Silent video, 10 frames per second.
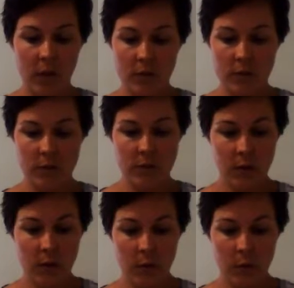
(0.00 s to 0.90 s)

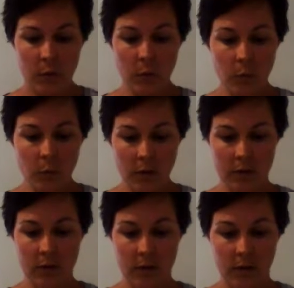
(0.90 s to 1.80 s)
So
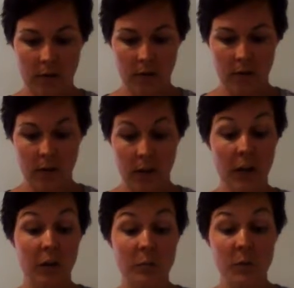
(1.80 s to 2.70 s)
it
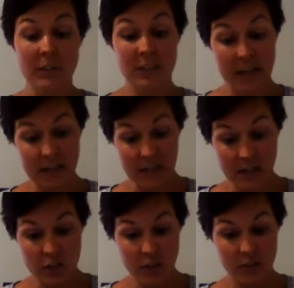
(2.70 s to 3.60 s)
helps with
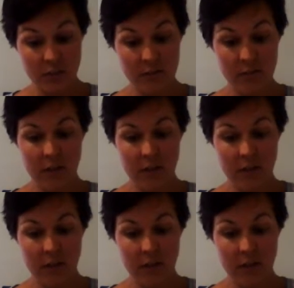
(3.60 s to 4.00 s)
stagnation.